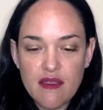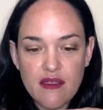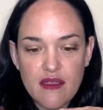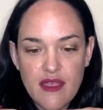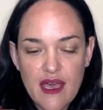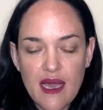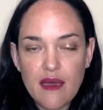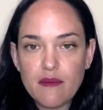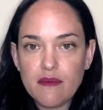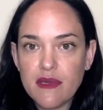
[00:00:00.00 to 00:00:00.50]

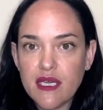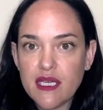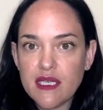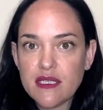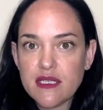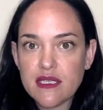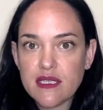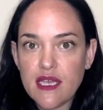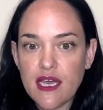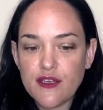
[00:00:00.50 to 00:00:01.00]
that
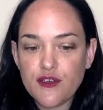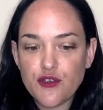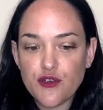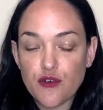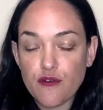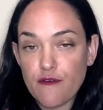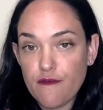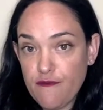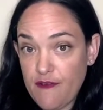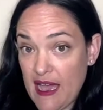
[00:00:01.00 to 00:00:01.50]
means that your
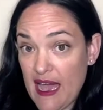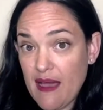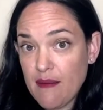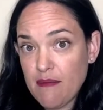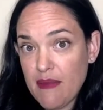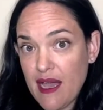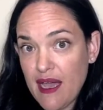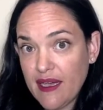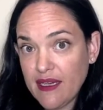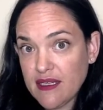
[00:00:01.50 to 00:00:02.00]
fat
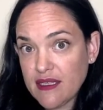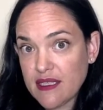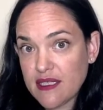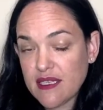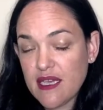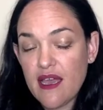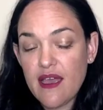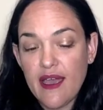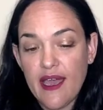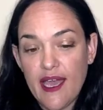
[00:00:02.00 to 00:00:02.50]
mass
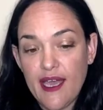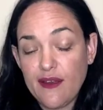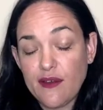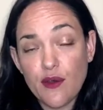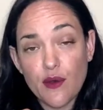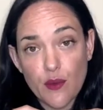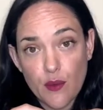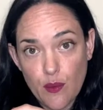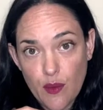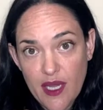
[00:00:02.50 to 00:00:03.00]
and
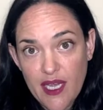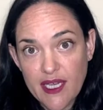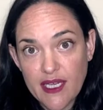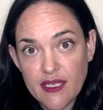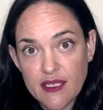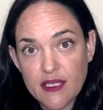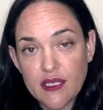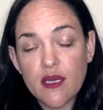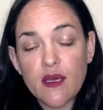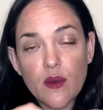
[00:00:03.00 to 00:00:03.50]
your
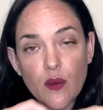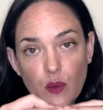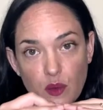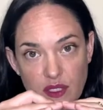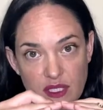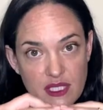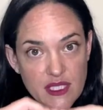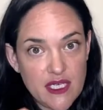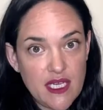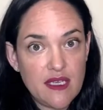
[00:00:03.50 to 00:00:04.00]
weight would
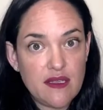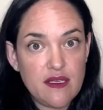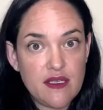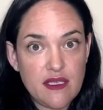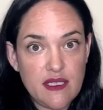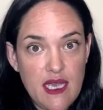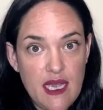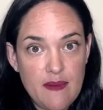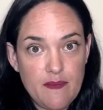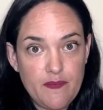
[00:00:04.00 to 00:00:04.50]
stay the
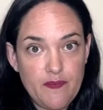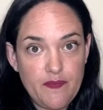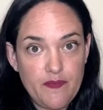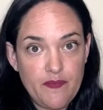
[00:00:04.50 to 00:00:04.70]
same.